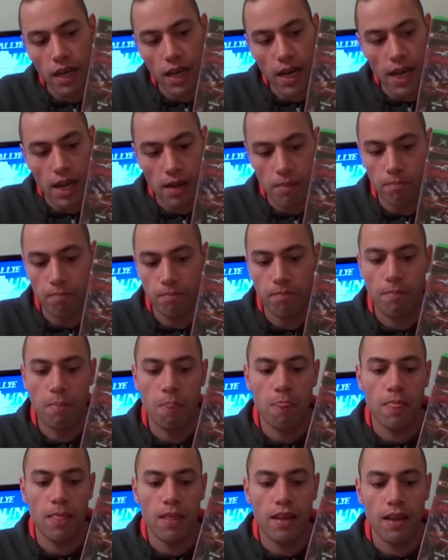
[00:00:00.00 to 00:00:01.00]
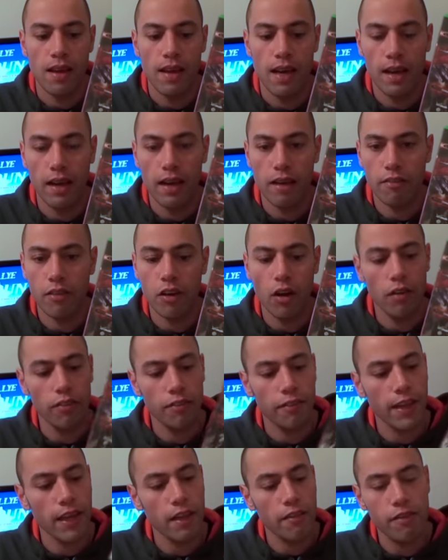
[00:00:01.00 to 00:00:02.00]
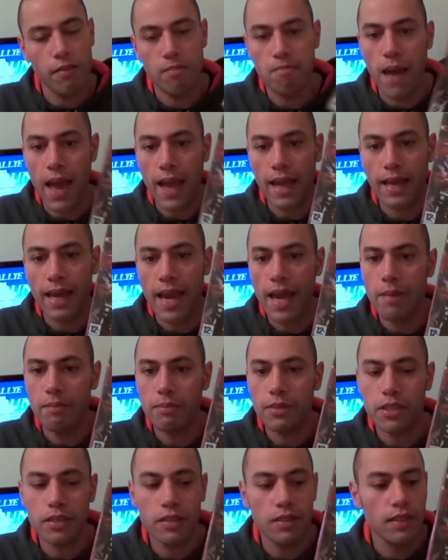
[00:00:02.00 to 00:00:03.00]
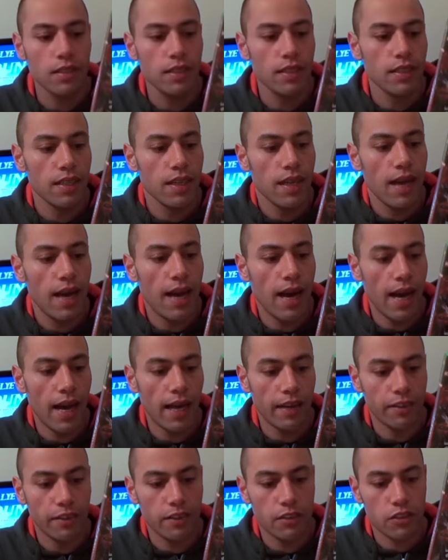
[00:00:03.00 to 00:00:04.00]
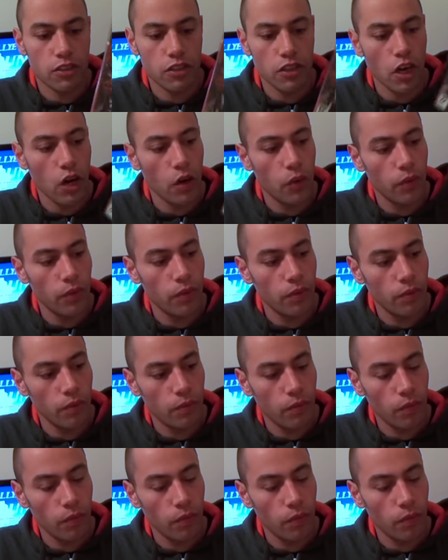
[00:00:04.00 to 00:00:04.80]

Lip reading: I've got a thing for mech games, and so,